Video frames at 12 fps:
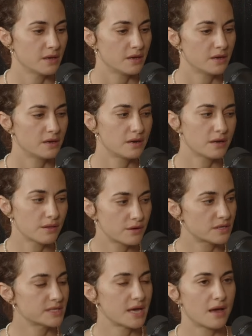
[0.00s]
in another
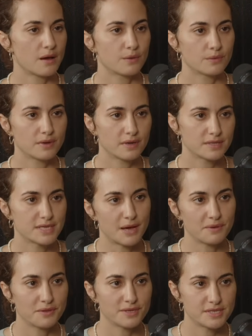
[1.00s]
town down
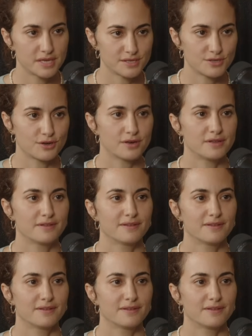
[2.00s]
in the desert.